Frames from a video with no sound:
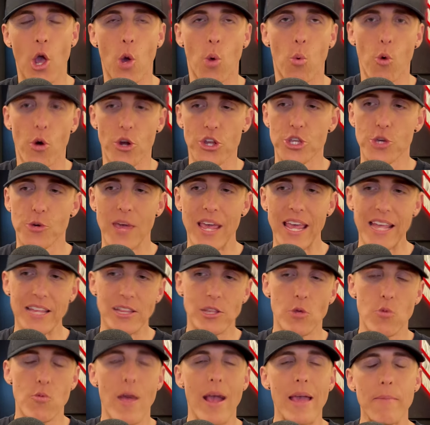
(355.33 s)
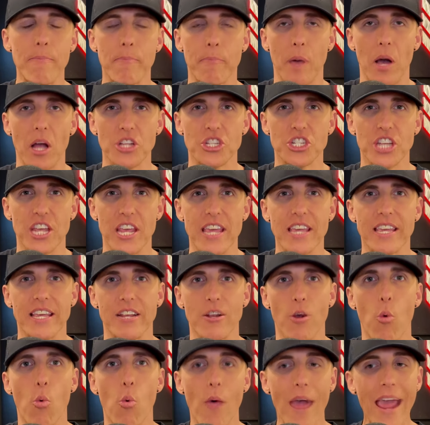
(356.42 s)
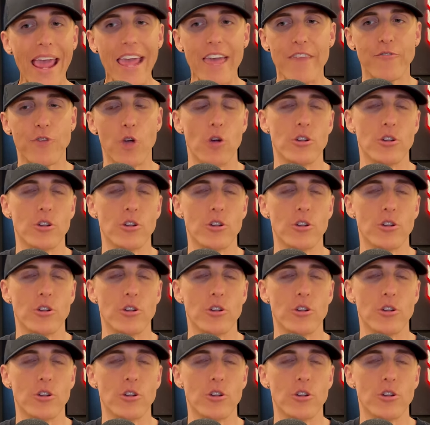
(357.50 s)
where you hit the right butt cheek and a wave